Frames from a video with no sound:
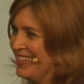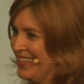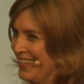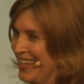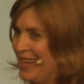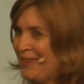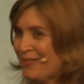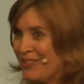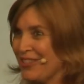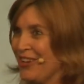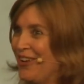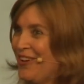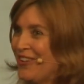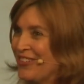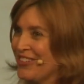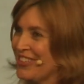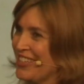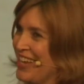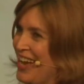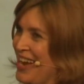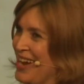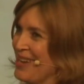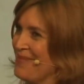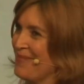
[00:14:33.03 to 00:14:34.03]
And that was a
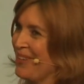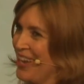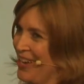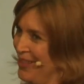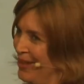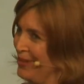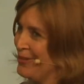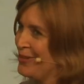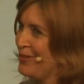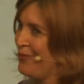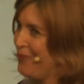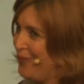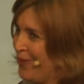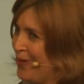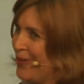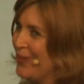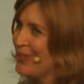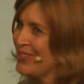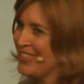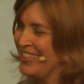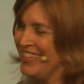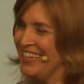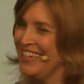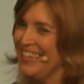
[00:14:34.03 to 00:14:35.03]
long time ago. That was
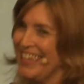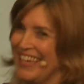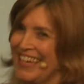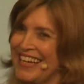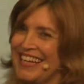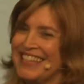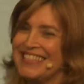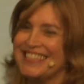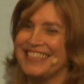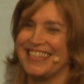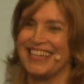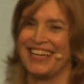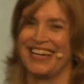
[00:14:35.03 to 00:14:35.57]
40 years